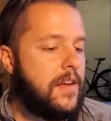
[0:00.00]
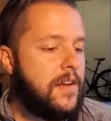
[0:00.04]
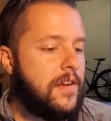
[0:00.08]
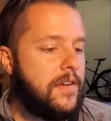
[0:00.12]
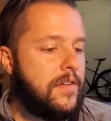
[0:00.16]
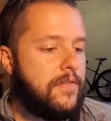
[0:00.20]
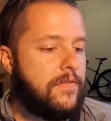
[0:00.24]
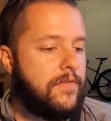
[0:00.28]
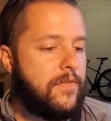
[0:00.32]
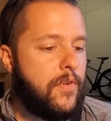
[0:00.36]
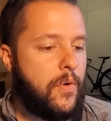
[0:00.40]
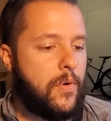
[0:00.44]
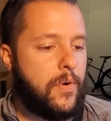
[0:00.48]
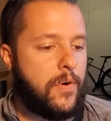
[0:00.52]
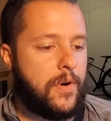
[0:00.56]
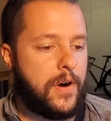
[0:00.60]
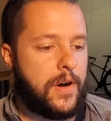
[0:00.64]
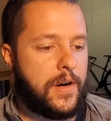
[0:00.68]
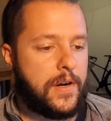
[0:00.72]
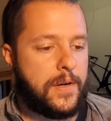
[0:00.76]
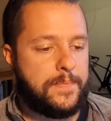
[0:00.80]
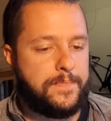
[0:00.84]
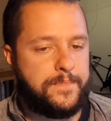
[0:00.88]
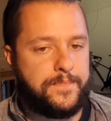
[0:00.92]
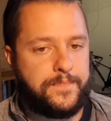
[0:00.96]

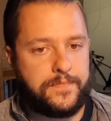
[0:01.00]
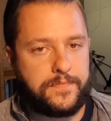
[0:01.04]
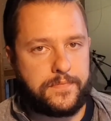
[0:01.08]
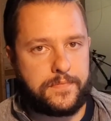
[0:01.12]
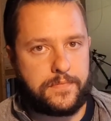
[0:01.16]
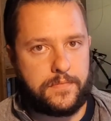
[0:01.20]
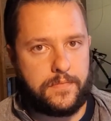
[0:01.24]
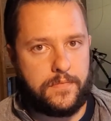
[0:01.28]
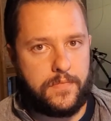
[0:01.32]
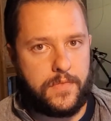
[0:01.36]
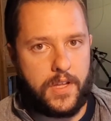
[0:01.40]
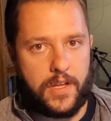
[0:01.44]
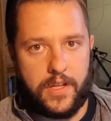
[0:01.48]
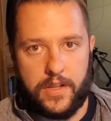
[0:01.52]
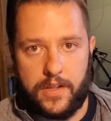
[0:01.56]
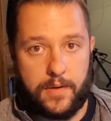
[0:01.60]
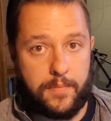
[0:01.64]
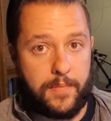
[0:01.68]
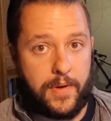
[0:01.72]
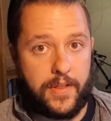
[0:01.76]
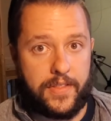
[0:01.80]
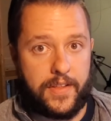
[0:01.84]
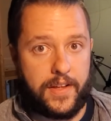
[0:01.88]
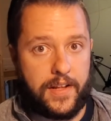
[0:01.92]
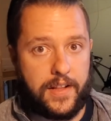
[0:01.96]
for their
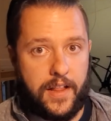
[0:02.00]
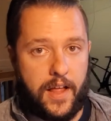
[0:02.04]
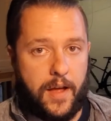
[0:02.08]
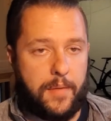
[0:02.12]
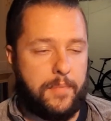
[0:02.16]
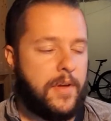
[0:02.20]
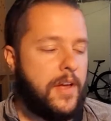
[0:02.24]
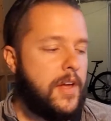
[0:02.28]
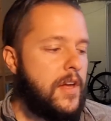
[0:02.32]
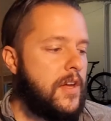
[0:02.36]
monthly club.